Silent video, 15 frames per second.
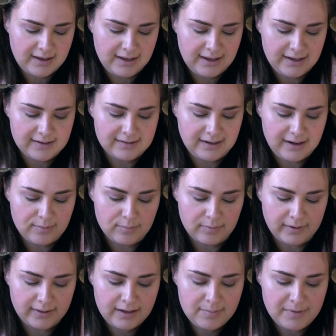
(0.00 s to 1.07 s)
And I
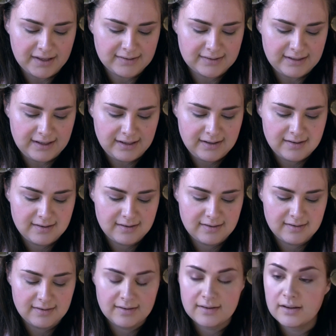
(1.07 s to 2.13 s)
really missed it.
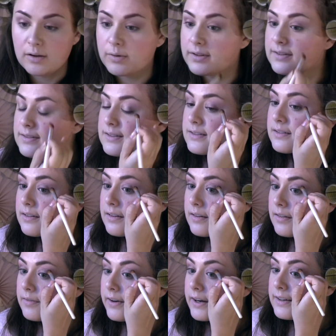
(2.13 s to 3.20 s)
It was
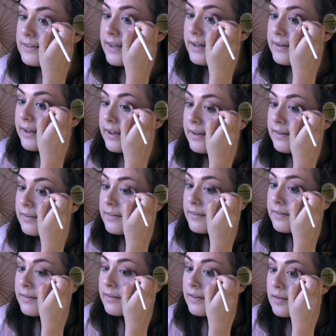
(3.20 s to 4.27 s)
a very sad day,
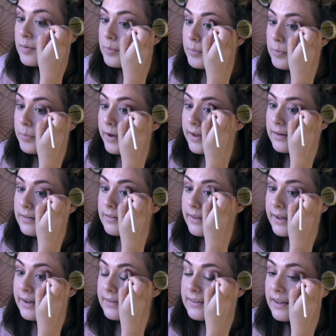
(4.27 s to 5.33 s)
but
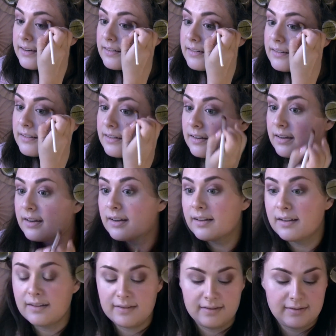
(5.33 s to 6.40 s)
like I said,
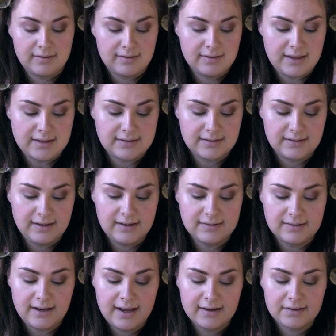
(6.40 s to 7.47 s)

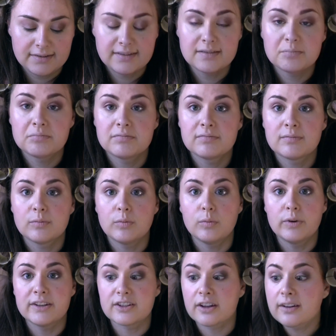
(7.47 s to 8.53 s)
he's an ex.
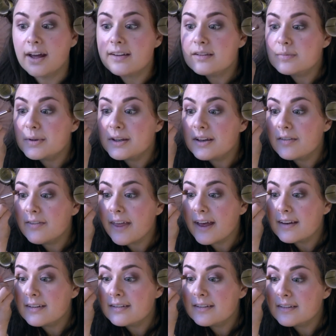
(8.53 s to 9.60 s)
We shall not speak of
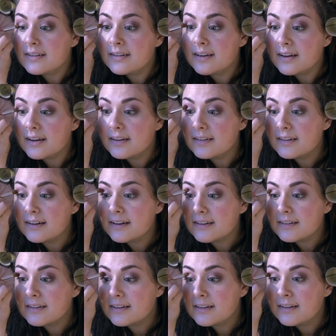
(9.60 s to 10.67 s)
that
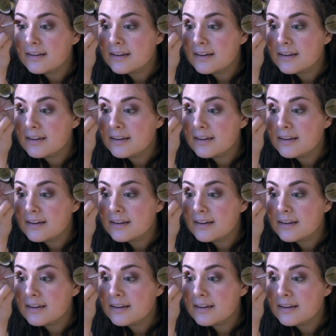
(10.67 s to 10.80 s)
incident.